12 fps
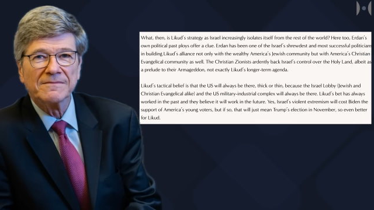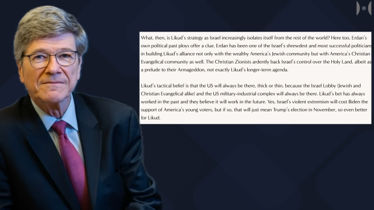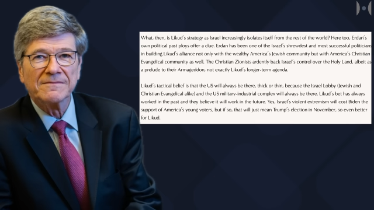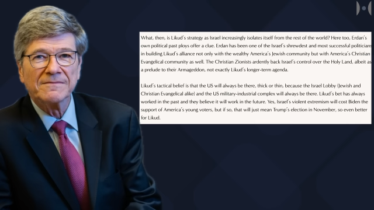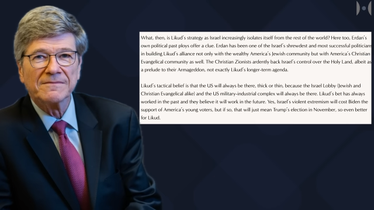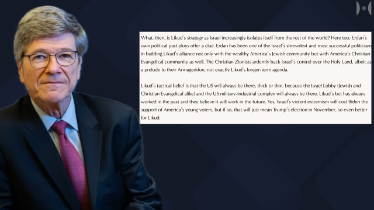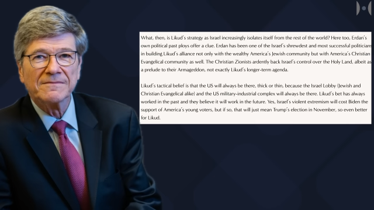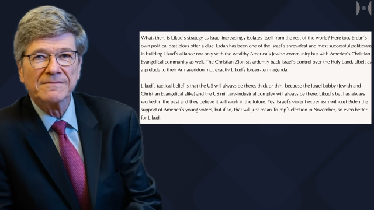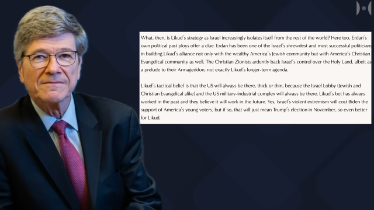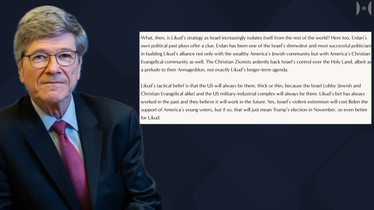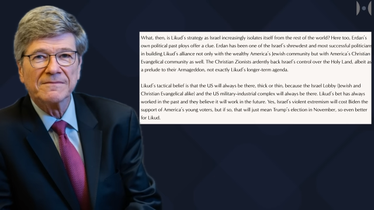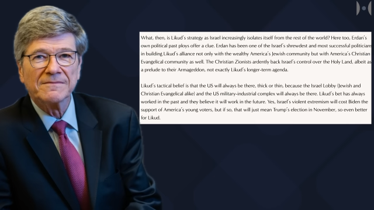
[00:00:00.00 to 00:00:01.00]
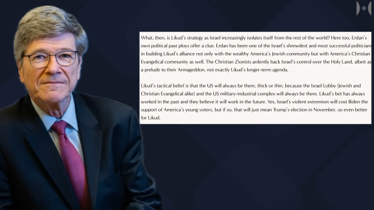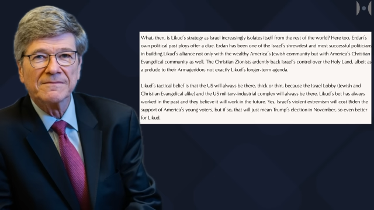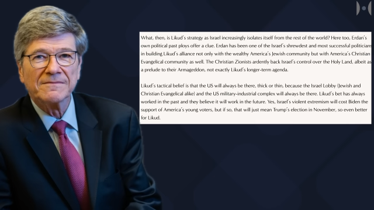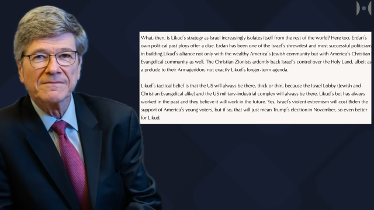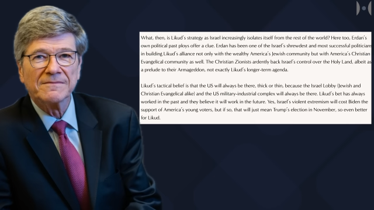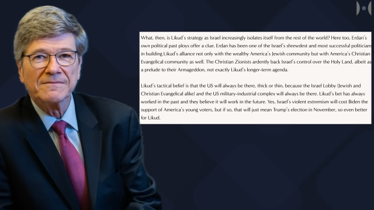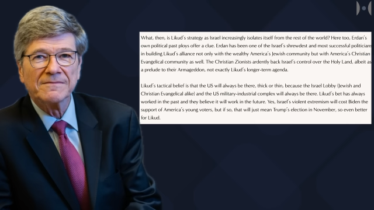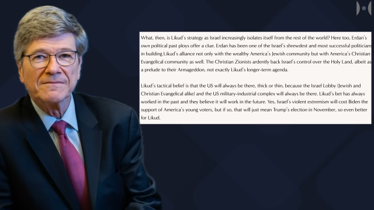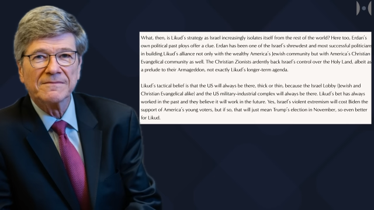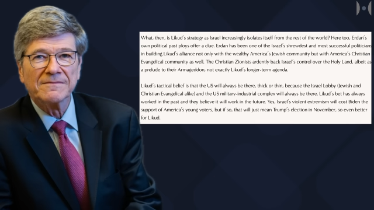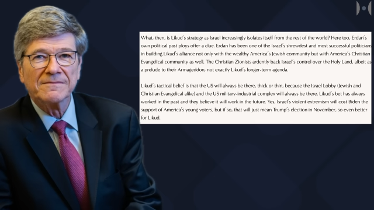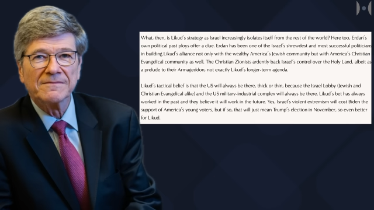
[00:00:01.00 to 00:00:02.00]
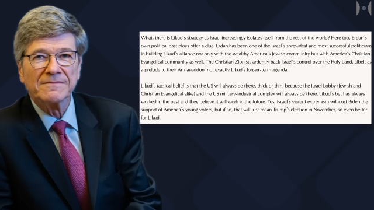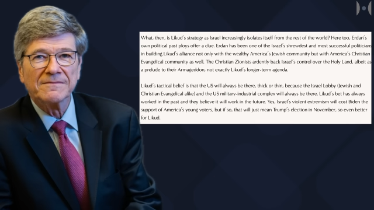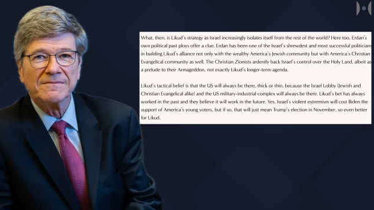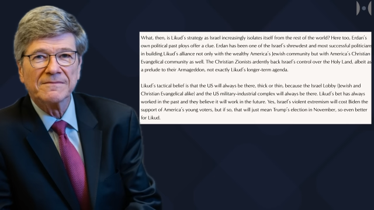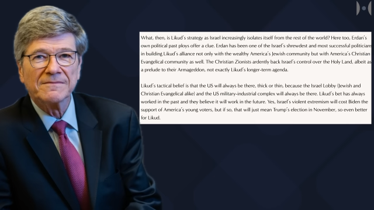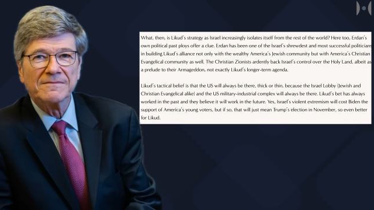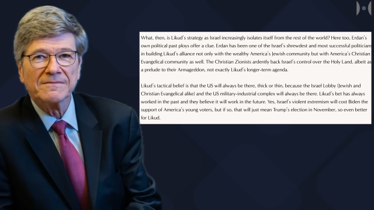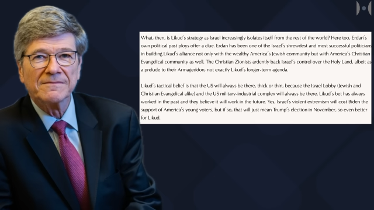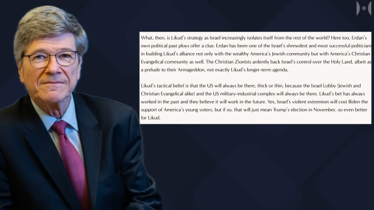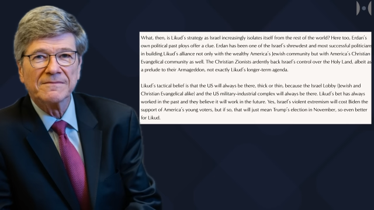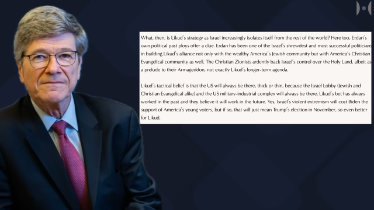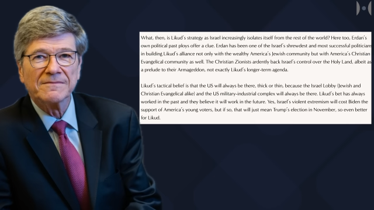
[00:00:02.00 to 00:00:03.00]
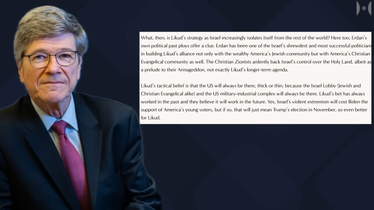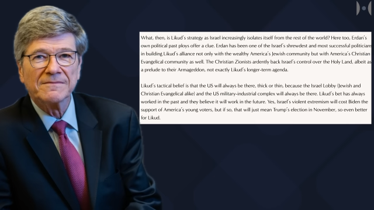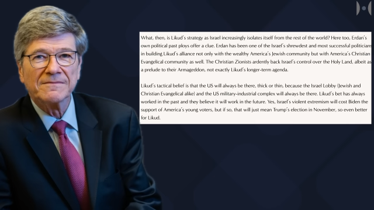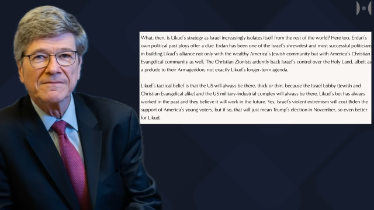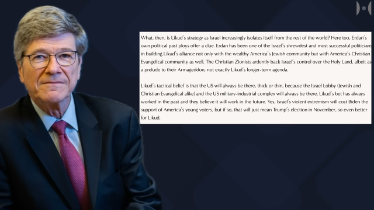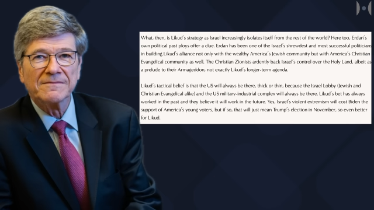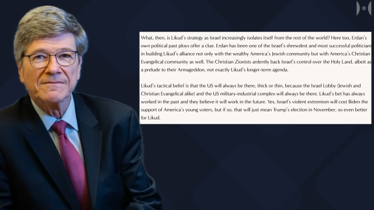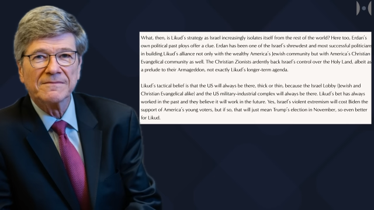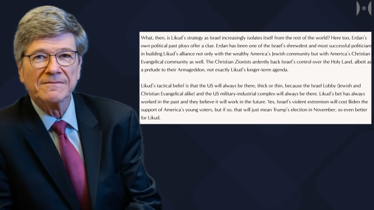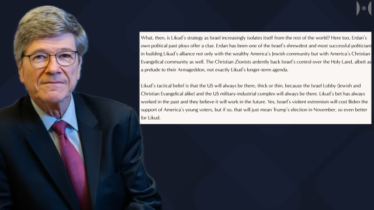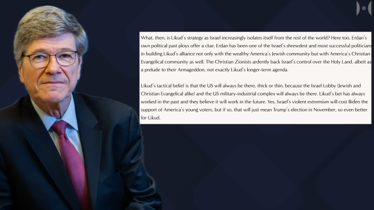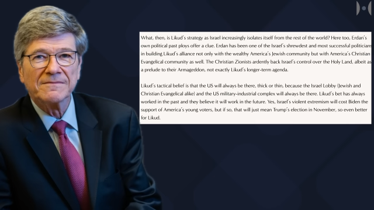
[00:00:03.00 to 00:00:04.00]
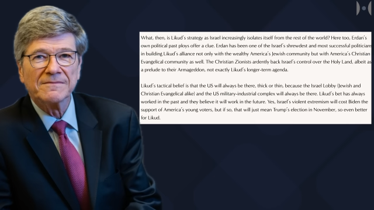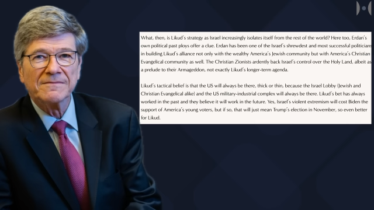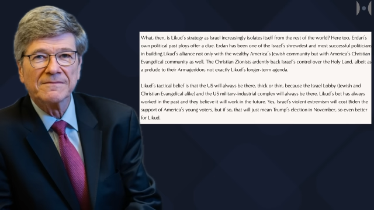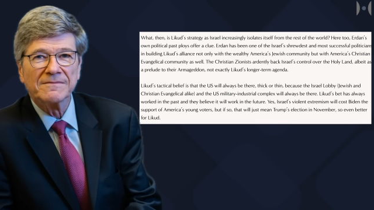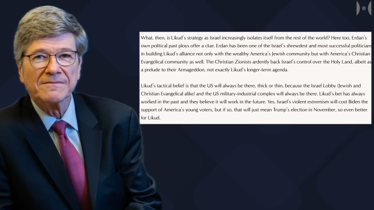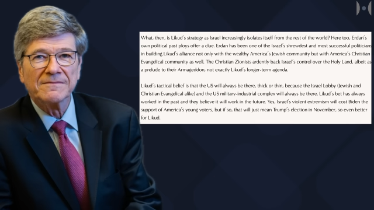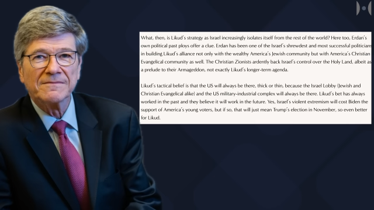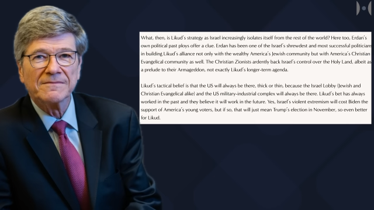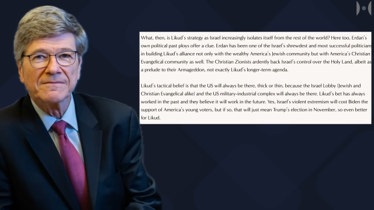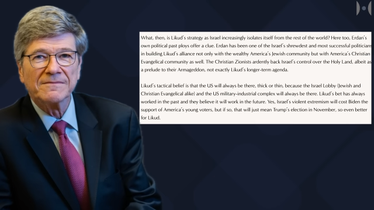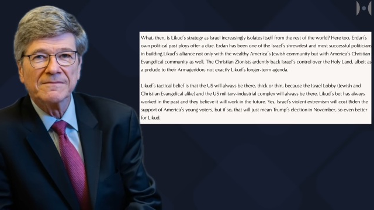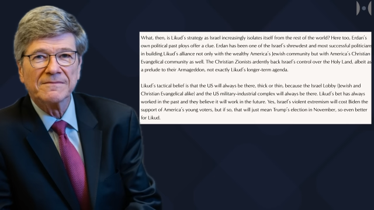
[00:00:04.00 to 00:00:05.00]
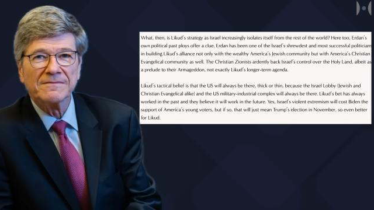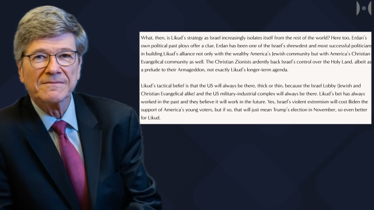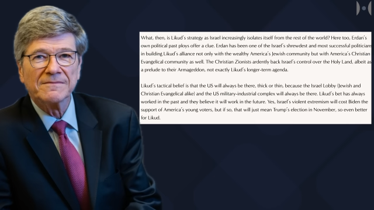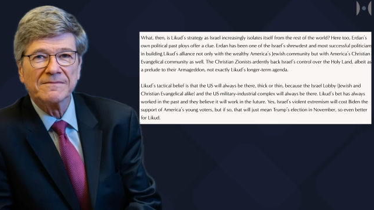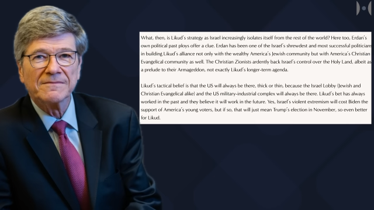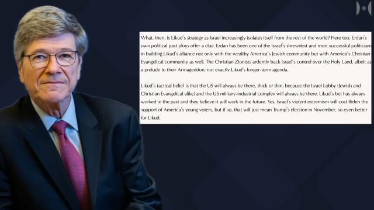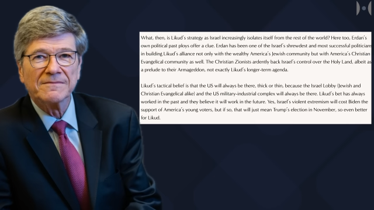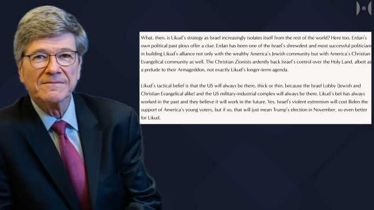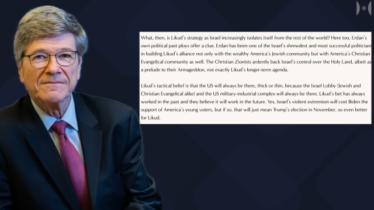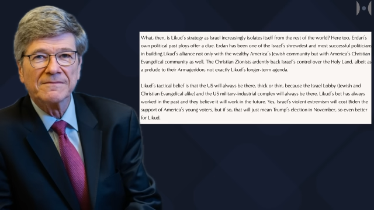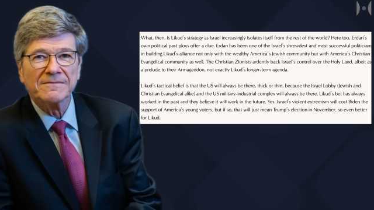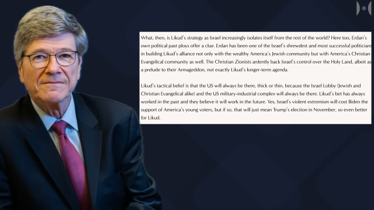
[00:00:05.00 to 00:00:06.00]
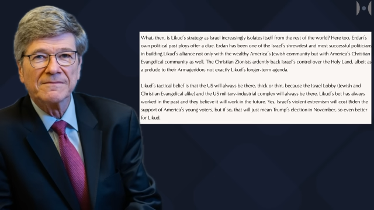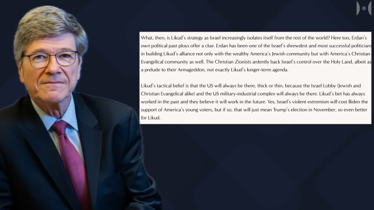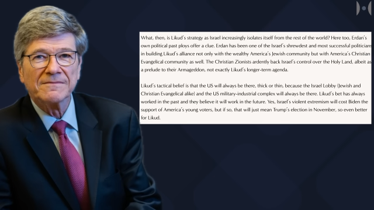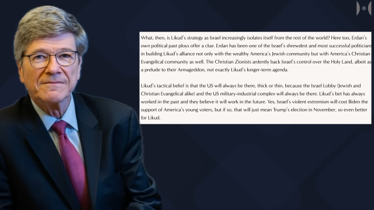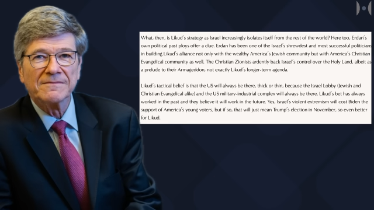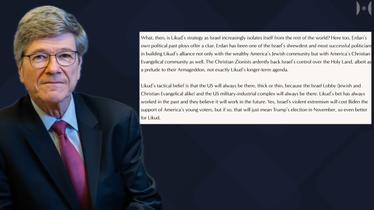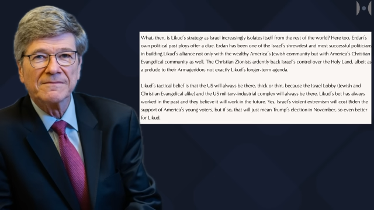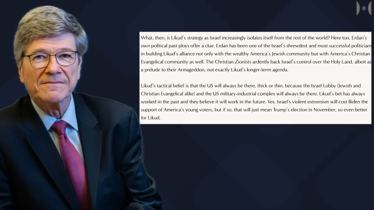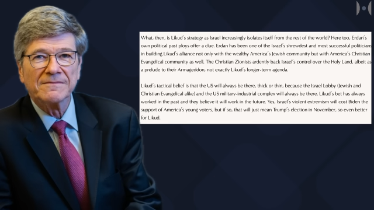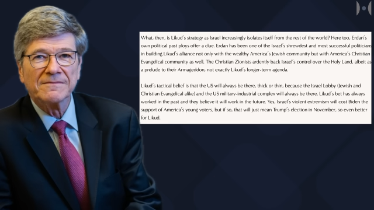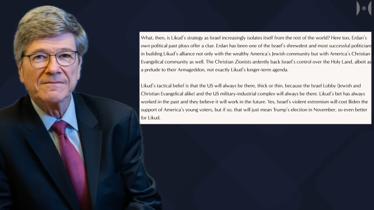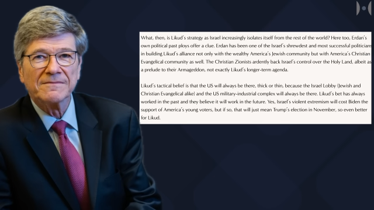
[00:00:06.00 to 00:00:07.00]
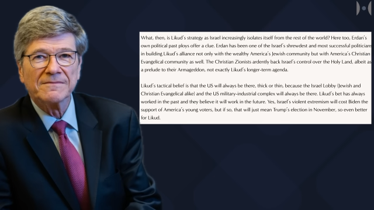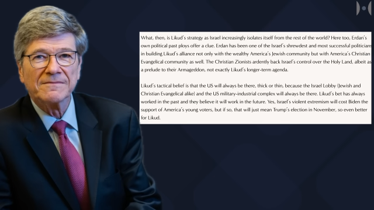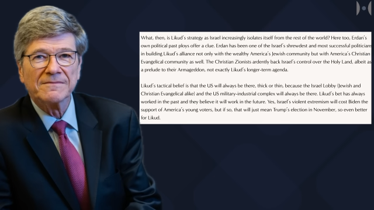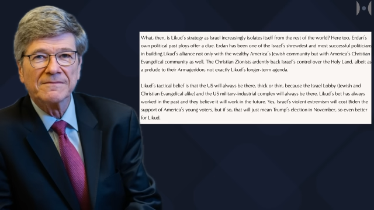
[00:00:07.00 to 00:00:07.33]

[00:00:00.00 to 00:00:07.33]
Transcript: This is a still picture; no speech is visible.